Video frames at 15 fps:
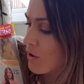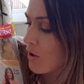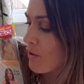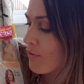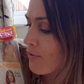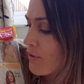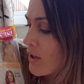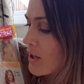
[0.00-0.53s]

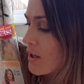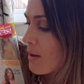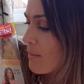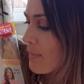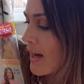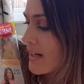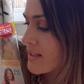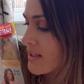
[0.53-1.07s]
off
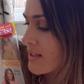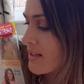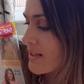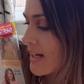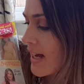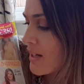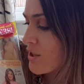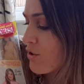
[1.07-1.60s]
patterns
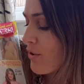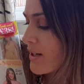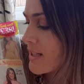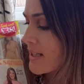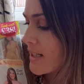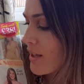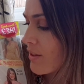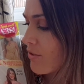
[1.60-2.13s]
at
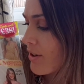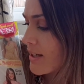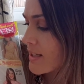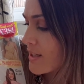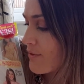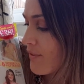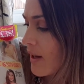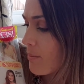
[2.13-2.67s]
Trendy
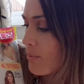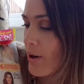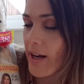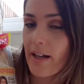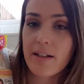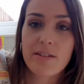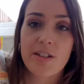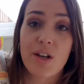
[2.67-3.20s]
Threads
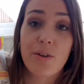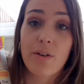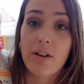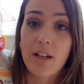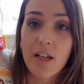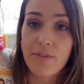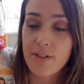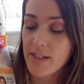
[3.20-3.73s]
Fabric. So
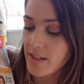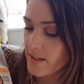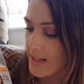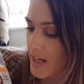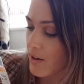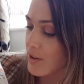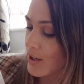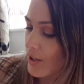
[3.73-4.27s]
love a
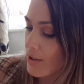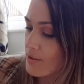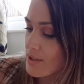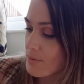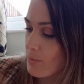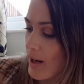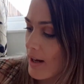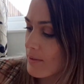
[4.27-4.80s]
discount code
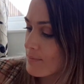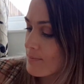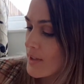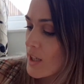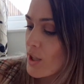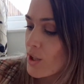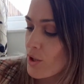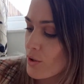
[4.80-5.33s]
as well.
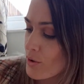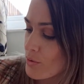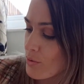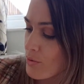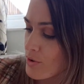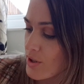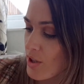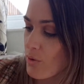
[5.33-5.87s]
You can
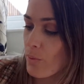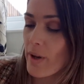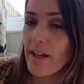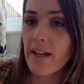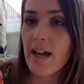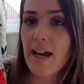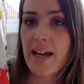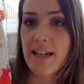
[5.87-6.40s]
also
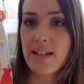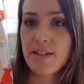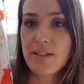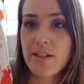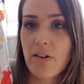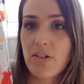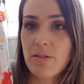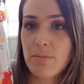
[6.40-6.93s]
win a
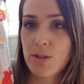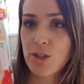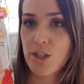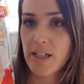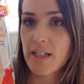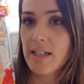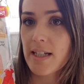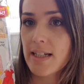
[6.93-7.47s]
sewing
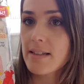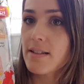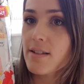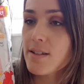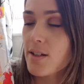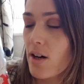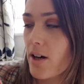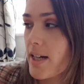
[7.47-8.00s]
machine
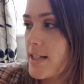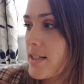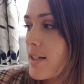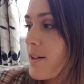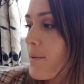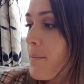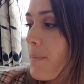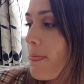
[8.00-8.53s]
inside.
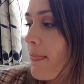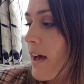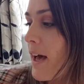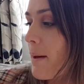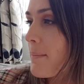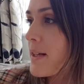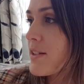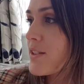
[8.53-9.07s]

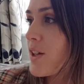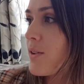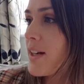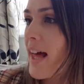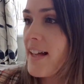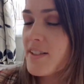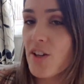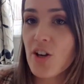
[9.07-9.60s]
So
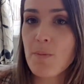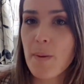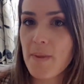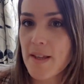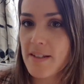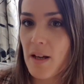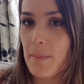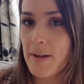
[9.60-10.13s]
let's open
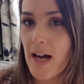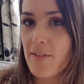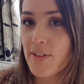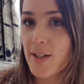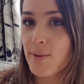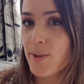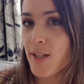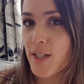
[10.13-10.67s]
this up and have a
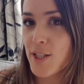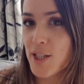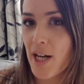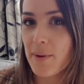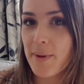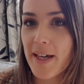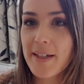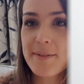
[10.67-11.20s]
little look, shall we?